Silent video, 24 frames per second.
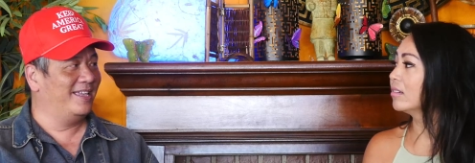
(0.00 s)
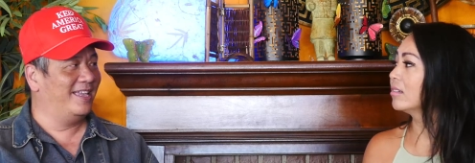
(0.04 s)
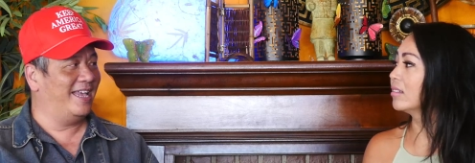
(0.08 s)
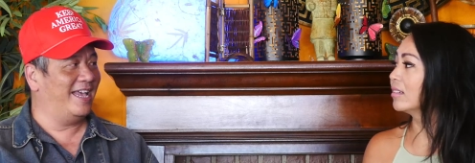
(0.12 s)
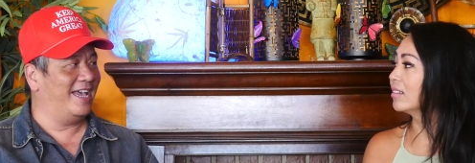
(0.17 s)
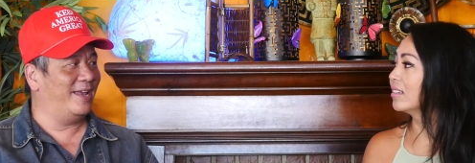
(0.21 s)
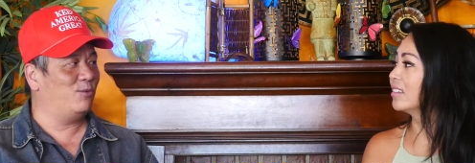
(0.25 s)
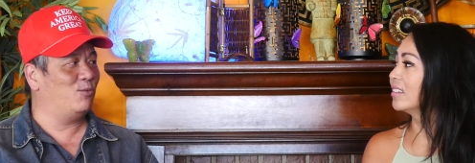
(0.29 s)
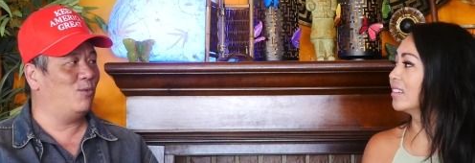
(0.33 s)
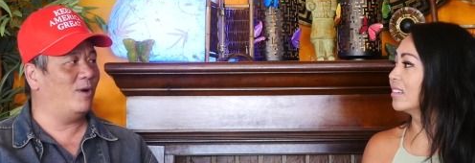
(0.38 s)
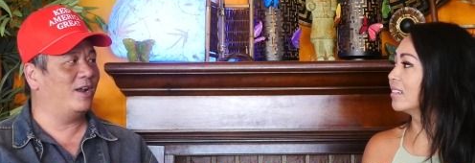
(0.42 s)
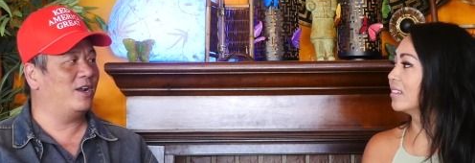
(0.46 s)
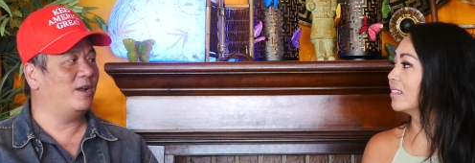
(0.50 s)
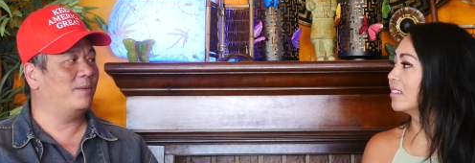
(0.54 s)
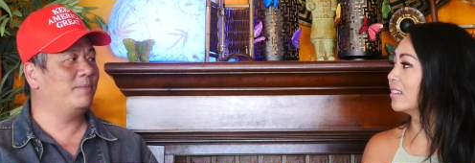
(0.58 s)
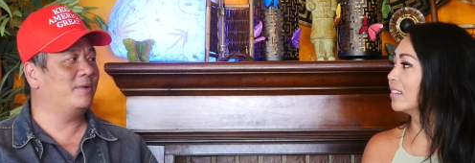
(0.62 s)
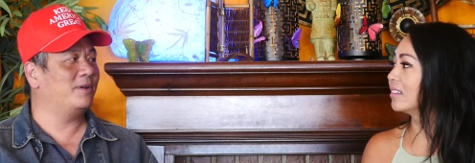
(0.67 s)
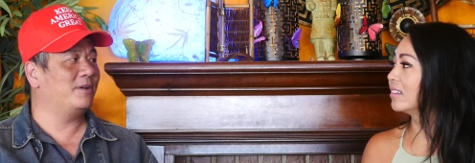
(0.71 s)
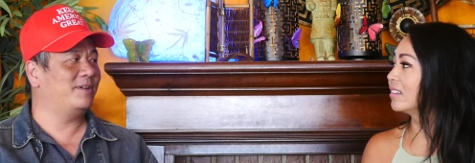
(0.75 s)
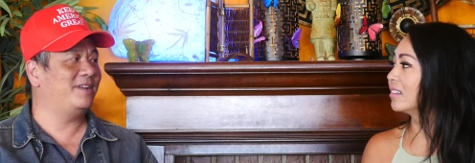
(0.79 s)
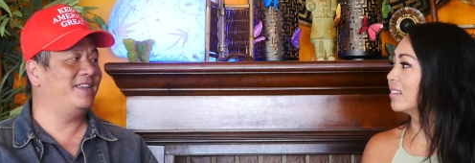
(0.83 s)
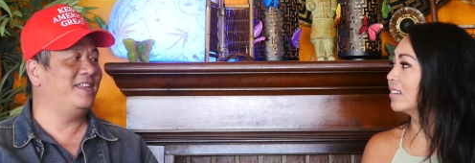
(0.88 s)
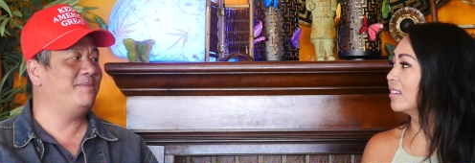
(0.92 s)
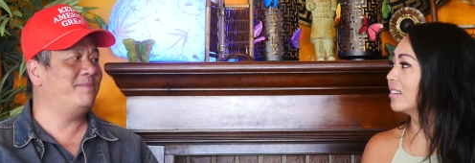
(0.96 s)
Speaker 1: And one
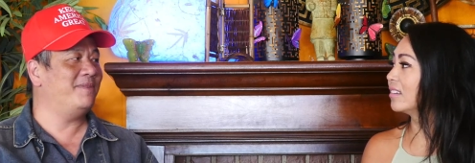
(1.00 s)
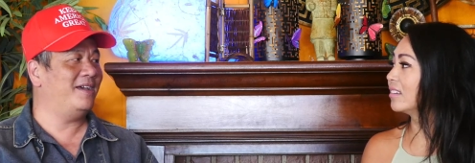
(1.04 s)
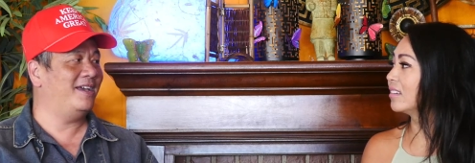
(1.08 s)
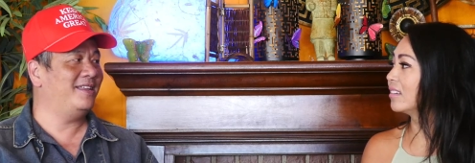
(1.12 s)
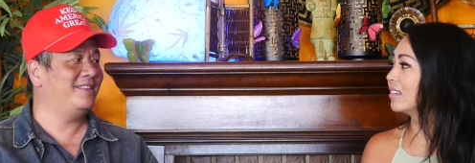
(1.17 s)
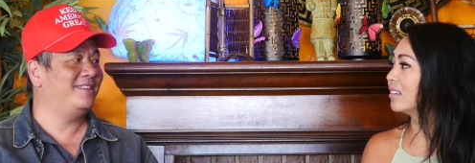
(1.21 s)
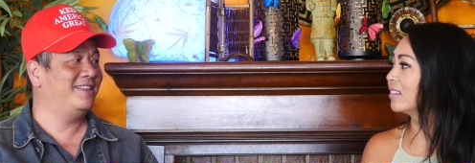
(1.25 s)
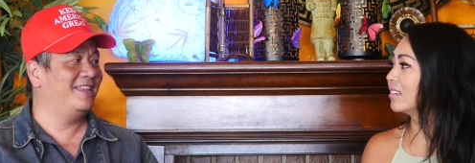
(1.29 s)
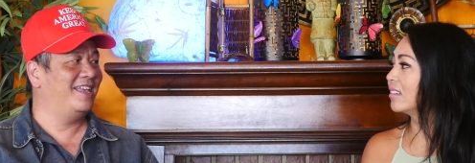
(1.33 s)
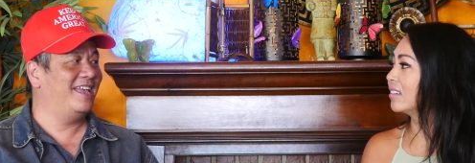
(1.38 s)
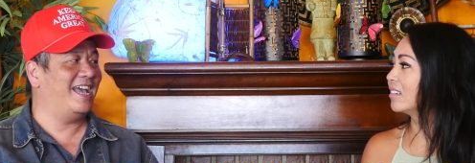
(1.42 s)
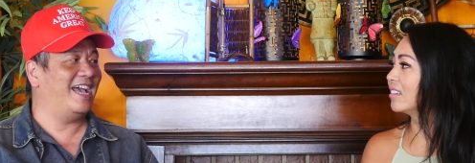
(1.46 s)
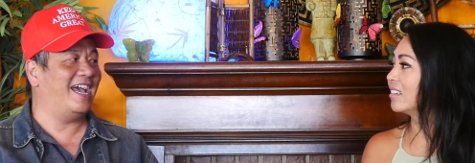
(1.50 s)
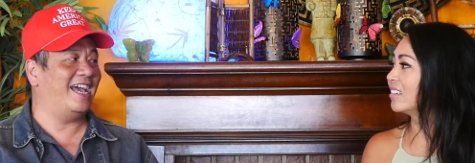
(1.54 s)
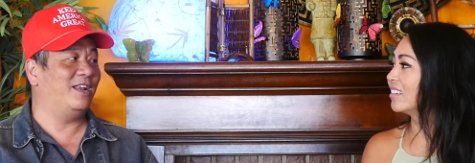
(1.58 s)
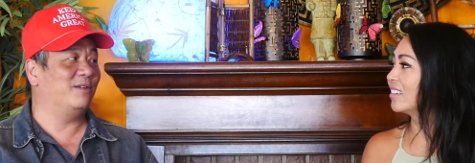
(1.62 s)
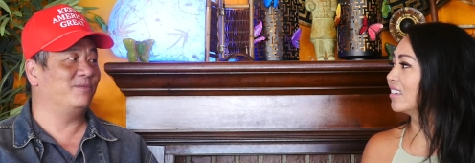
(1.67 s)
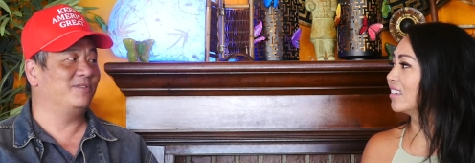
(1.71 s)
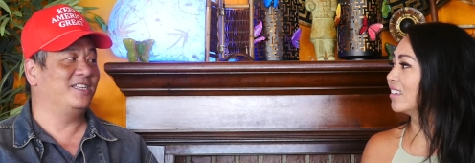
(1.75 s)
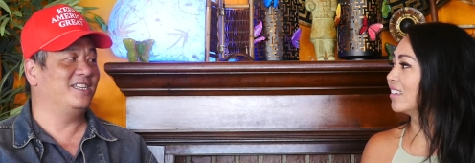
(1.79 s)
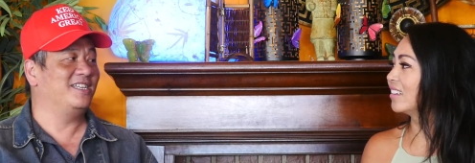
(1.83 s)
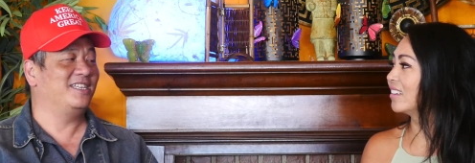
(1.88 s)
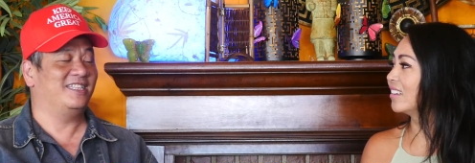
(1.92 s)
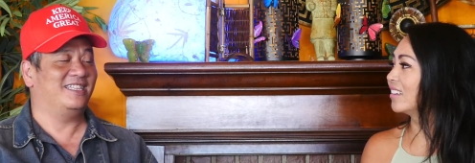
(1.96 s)
of the men, I
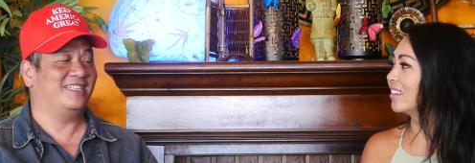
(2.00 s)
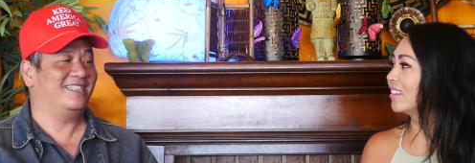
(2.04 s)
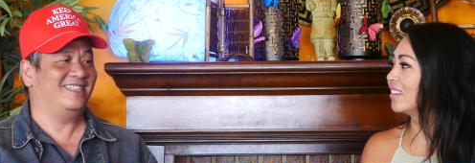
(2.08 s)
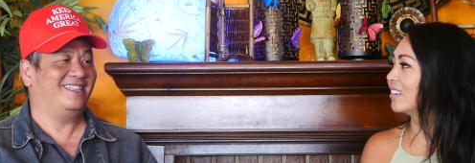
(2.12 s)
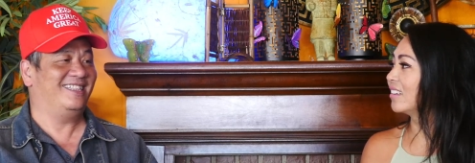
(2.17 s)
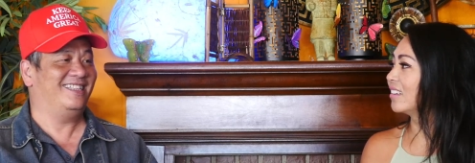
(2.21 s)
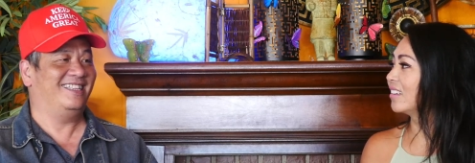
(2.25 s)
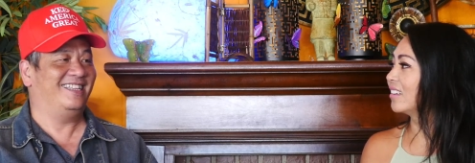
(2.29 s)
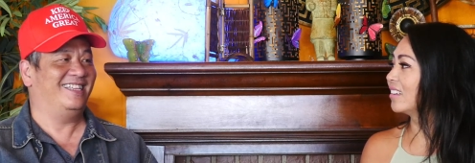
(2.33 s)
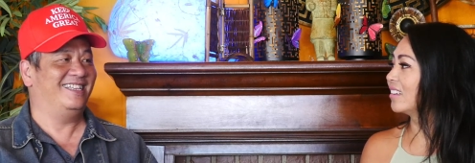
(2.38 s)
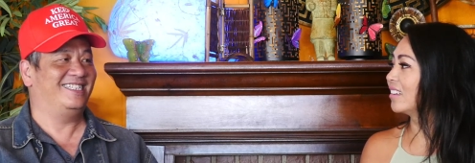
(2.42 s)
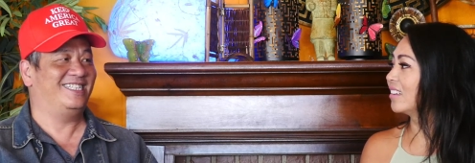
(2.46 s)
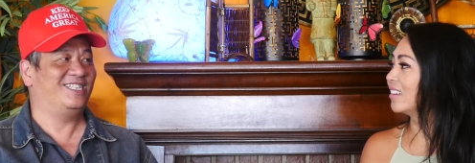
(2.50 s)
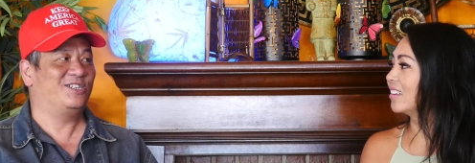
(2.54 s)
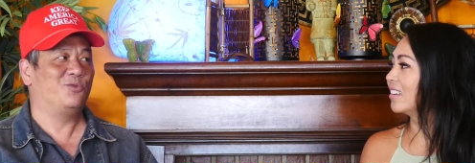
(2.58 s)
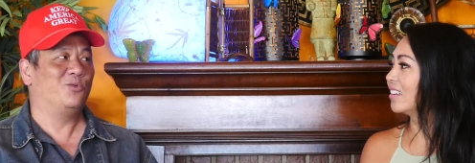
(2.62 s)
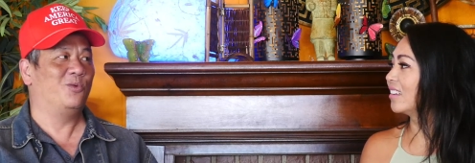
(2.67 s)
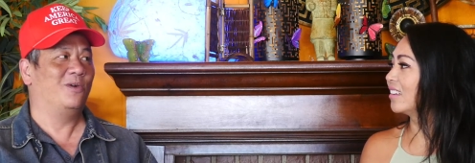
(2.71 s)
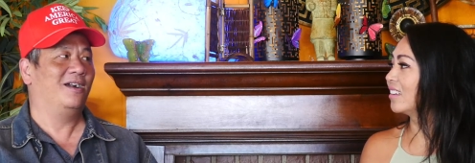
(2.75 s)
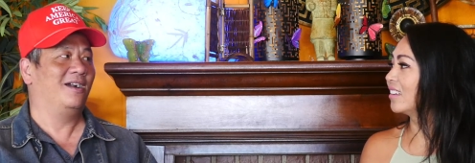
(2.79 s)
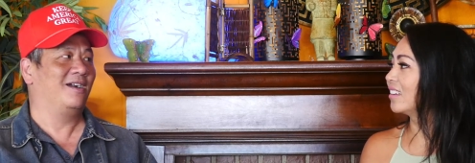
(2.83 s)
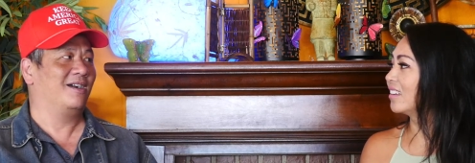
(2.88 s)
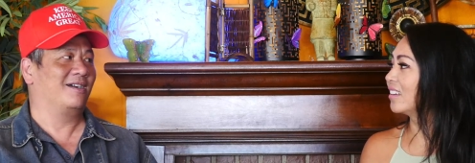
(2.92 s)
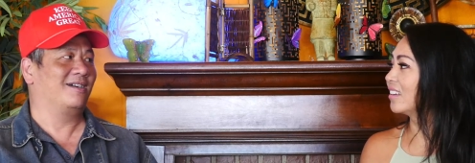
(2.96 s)
don't think it's
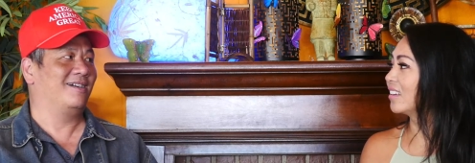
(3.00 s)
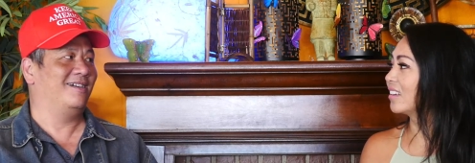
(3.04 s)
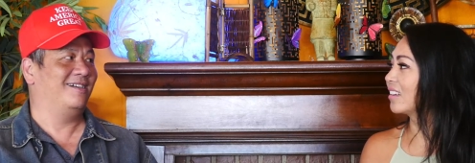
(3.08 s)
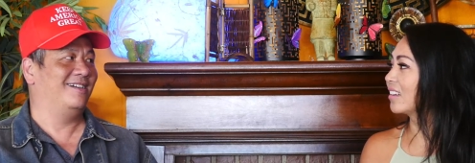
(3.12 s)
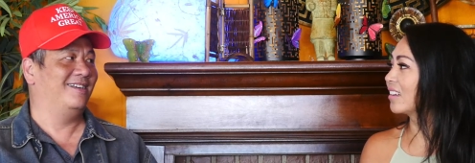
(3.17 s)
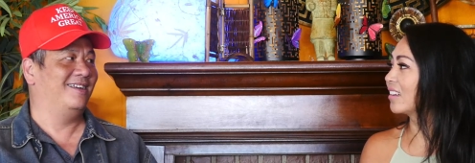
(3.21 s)
worth.